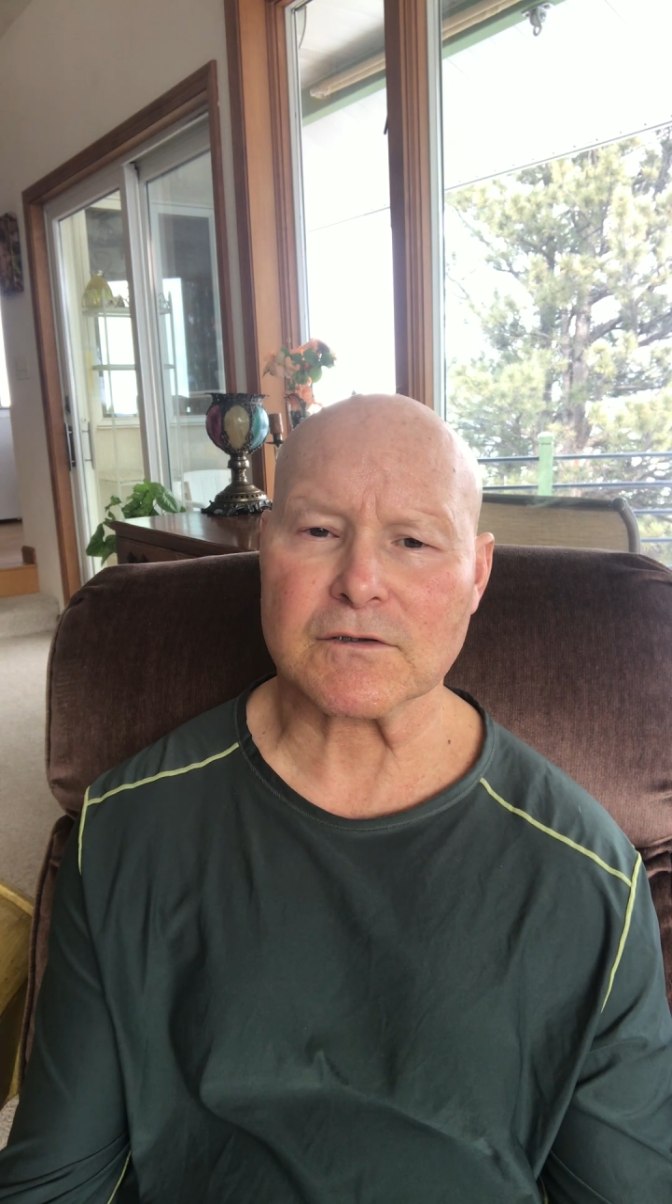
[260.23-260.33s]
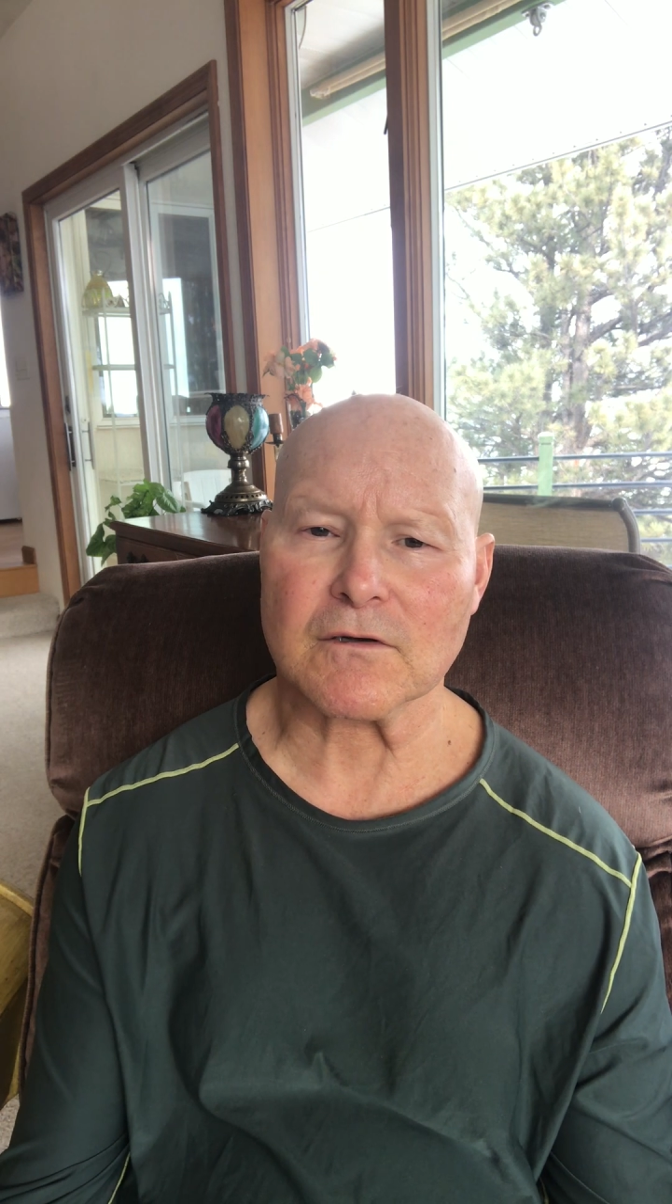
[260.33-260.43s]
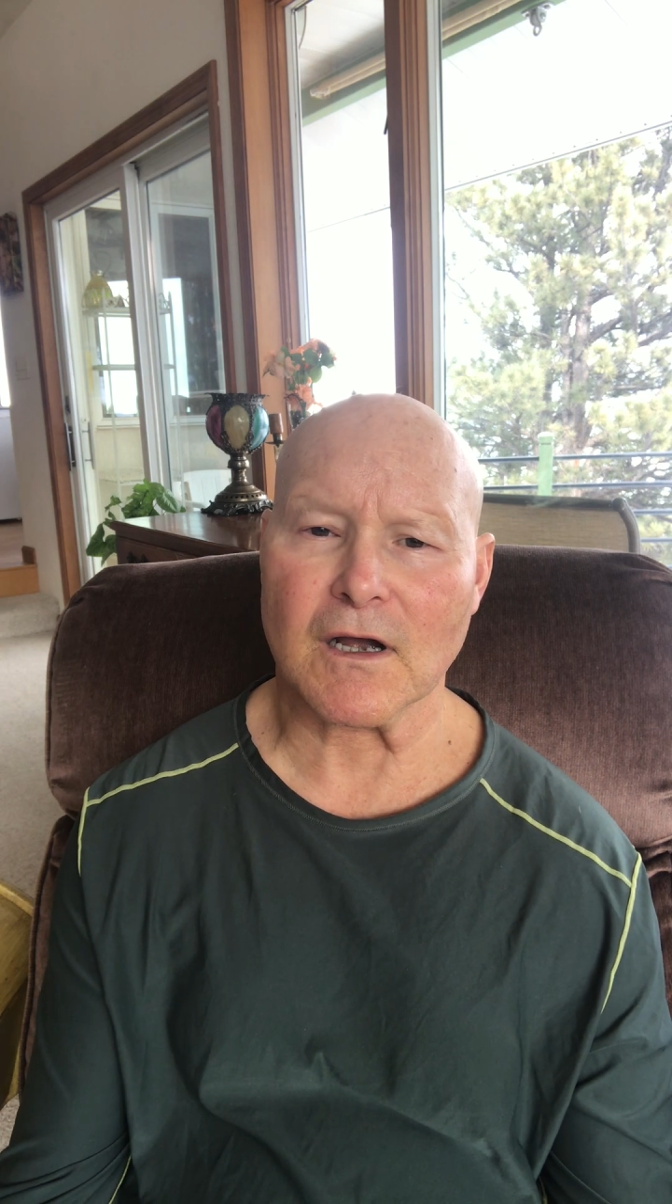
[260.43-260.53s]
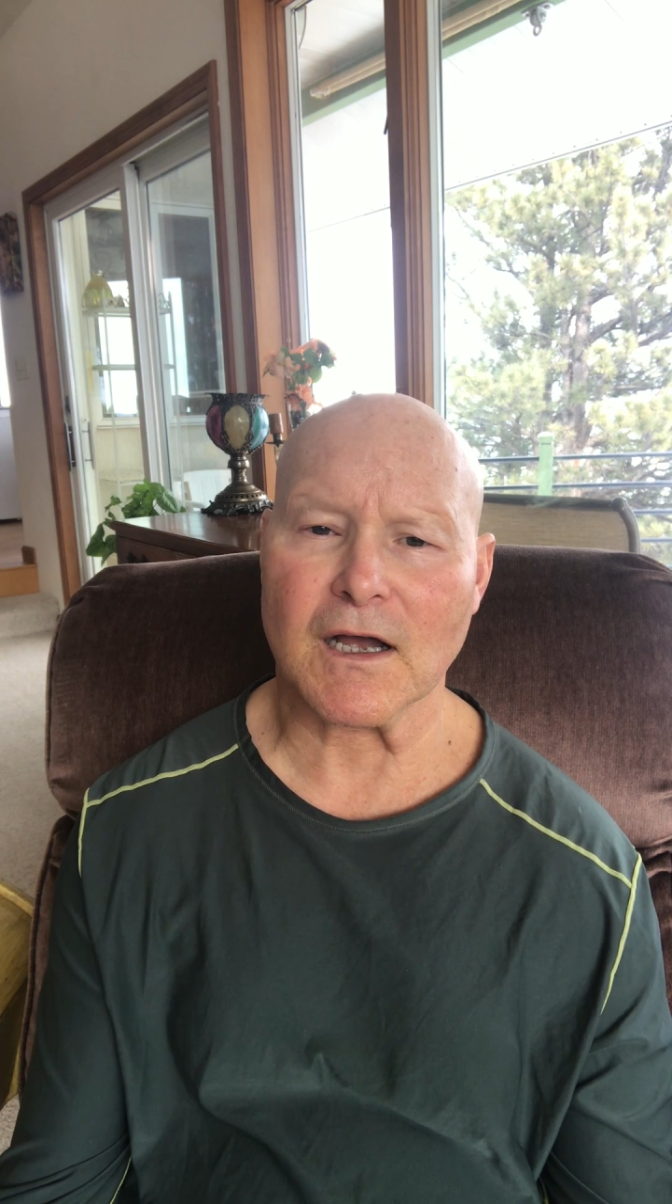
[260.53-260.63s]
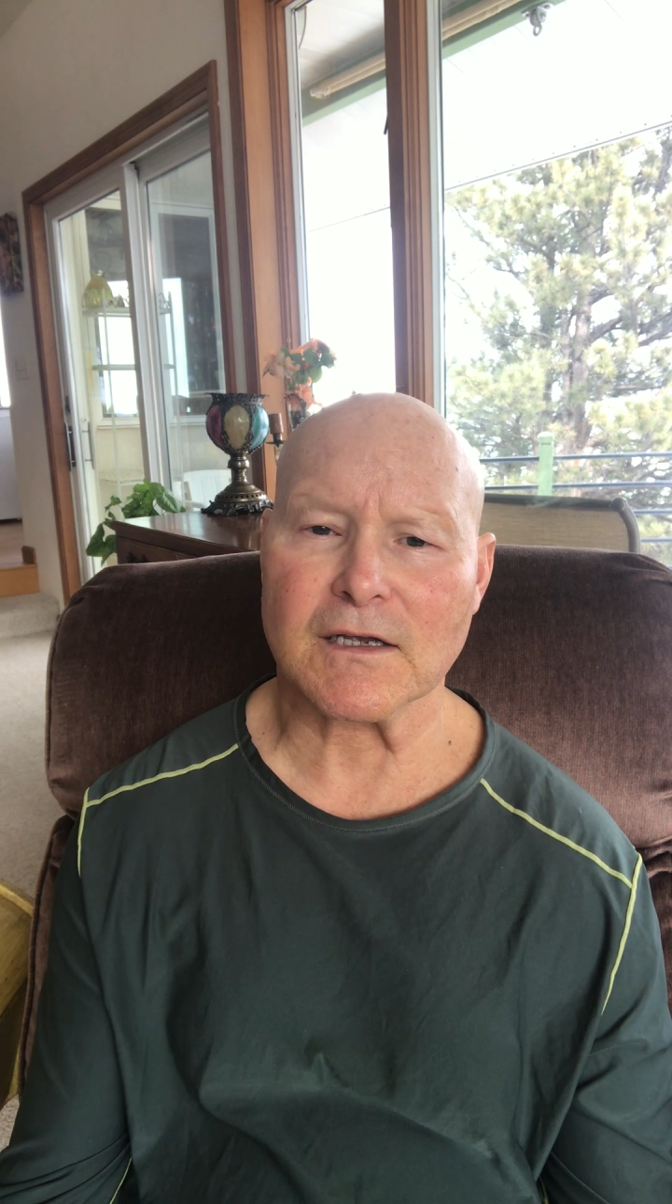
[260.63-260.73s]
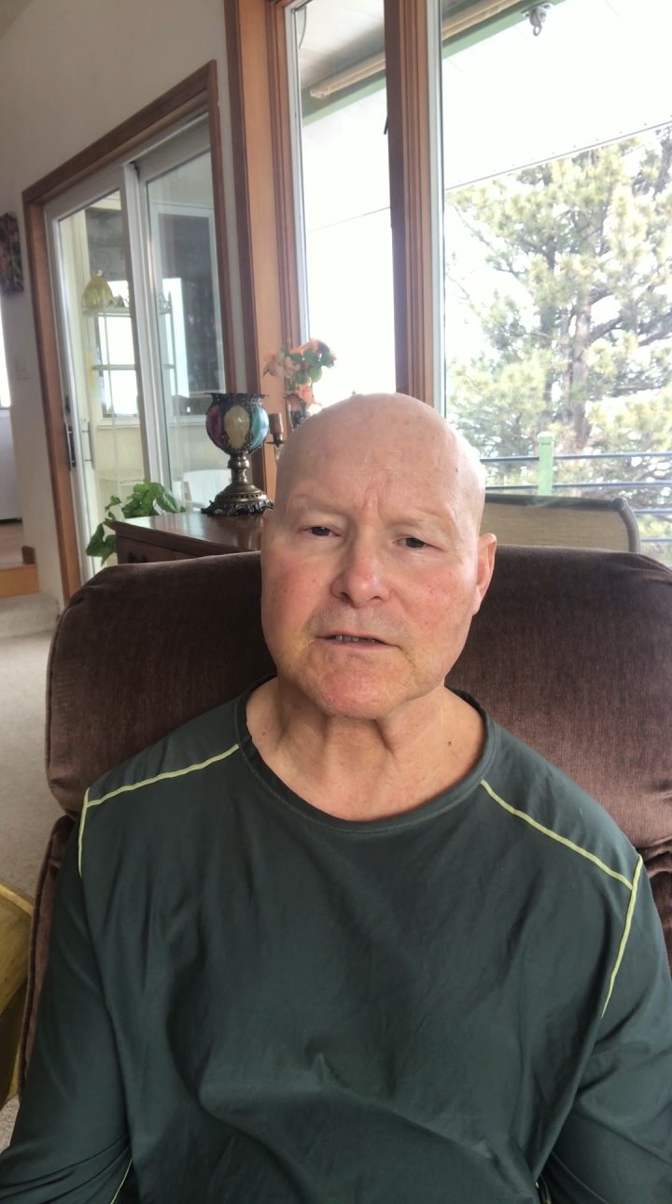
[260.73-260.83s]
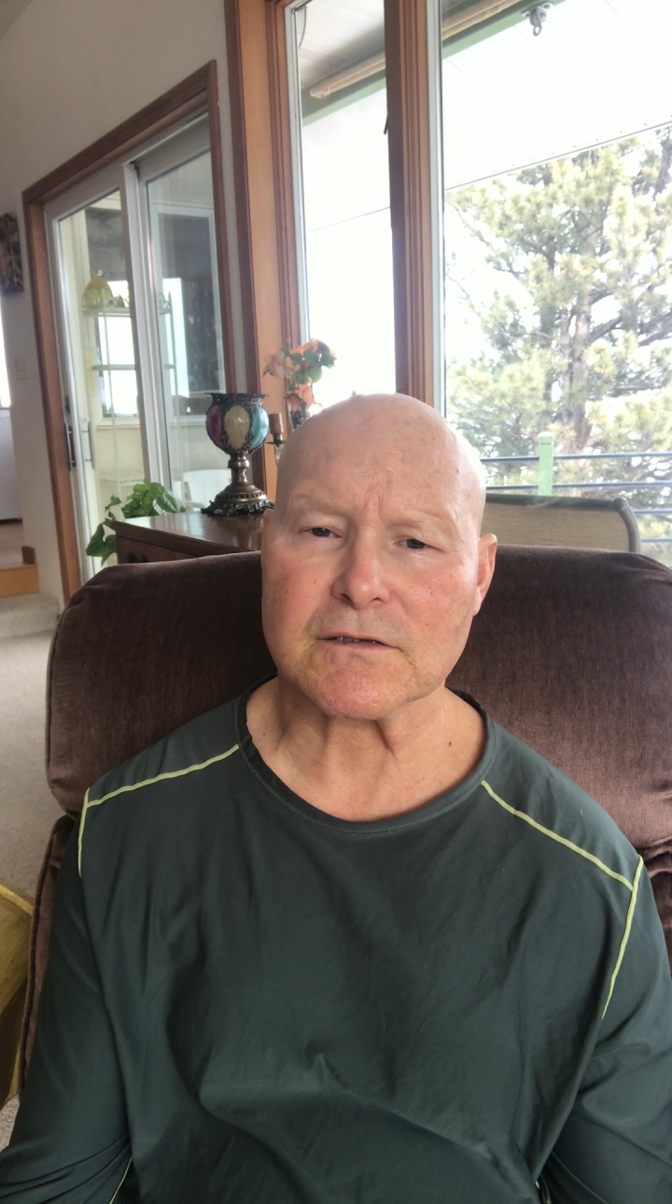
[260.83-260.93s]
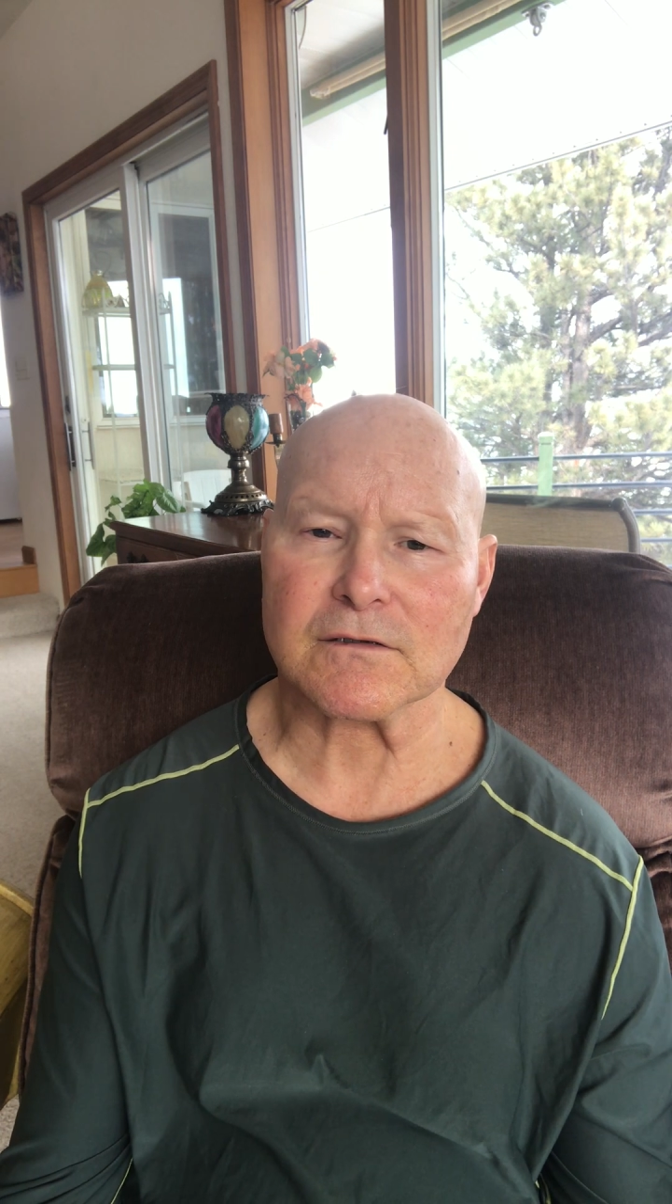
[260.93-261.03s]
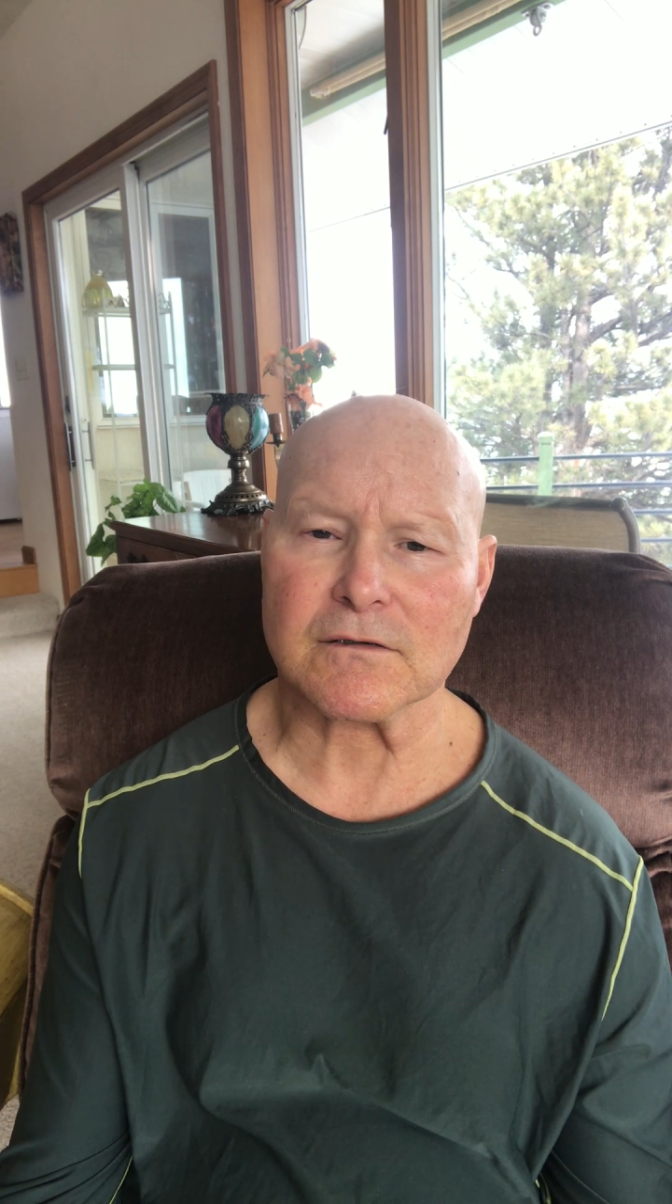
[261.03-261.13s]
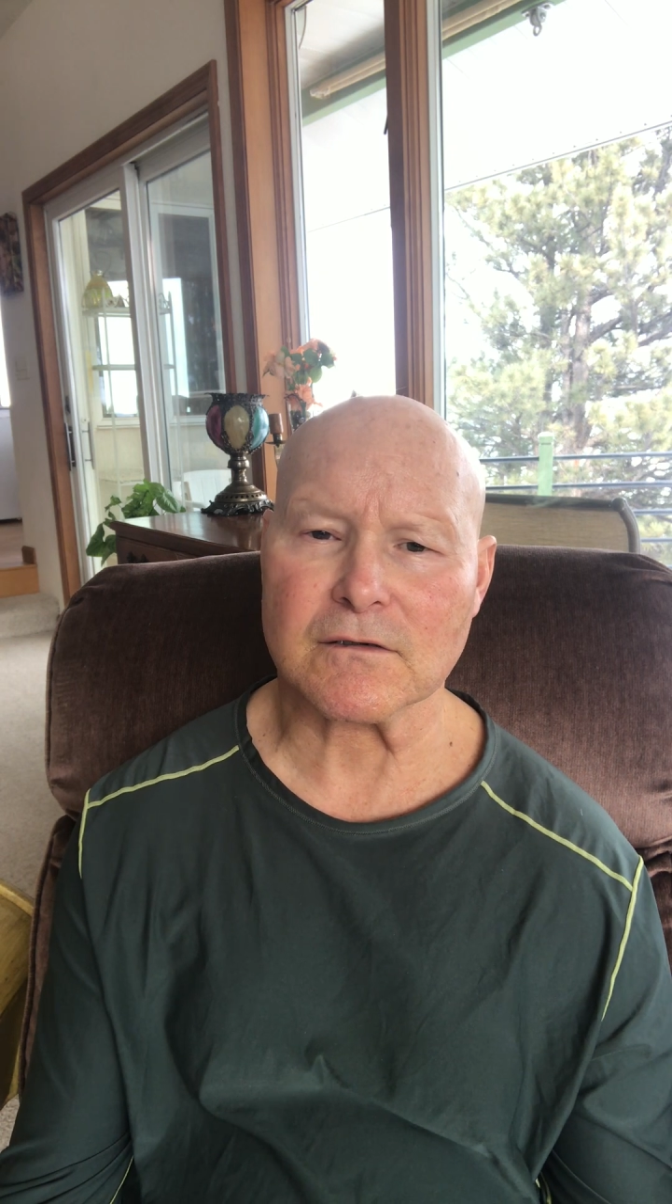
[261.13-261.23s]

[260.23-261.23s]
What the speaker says: your eyes,